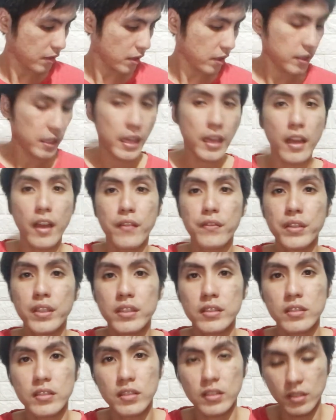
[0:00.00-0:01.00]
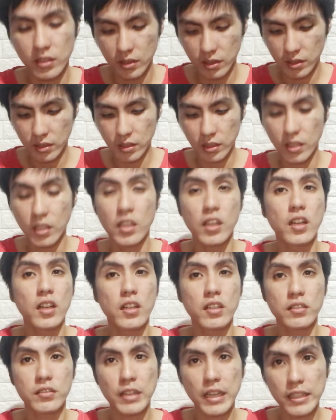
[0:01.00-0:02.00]
And I haven't
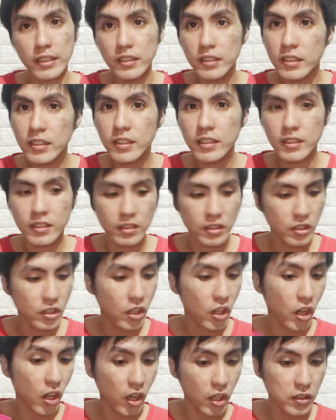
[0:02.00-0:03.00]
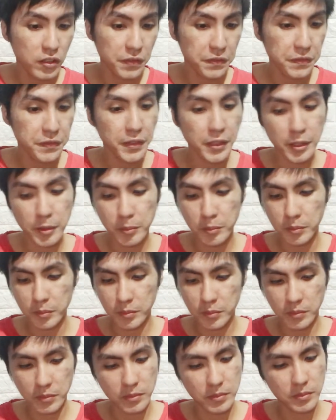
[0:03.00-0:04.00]
read all of
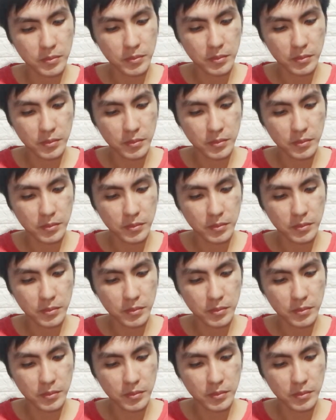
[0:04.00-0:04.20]
them.